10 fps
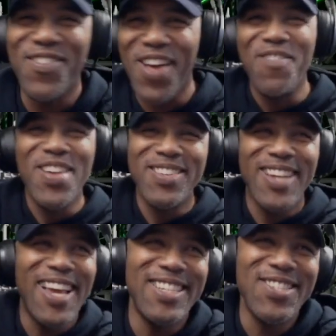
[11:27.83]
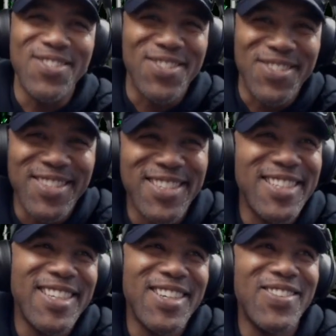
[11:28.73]
I mean, like,
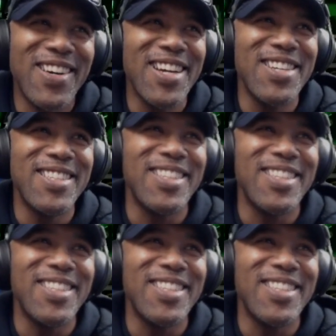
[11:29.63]
dude, what else?